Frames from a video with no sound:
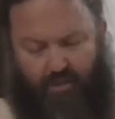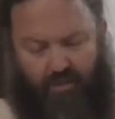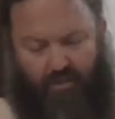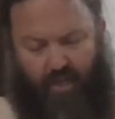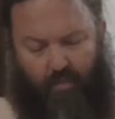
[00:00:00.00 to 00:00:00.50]

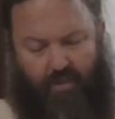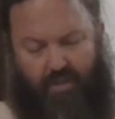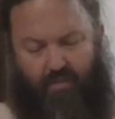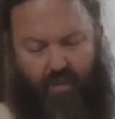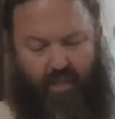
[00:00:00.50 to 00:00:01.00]
to
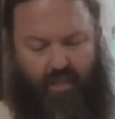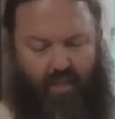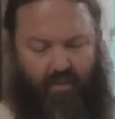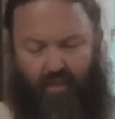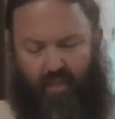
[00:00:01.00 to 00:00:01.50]
demonstrate
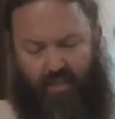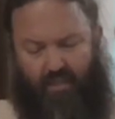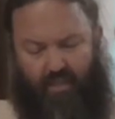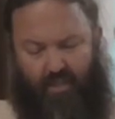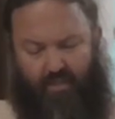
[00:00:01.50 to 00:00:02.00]
here
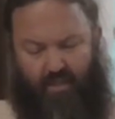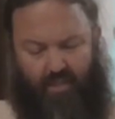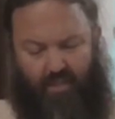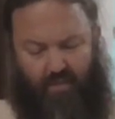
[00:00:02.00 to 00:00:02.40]
is this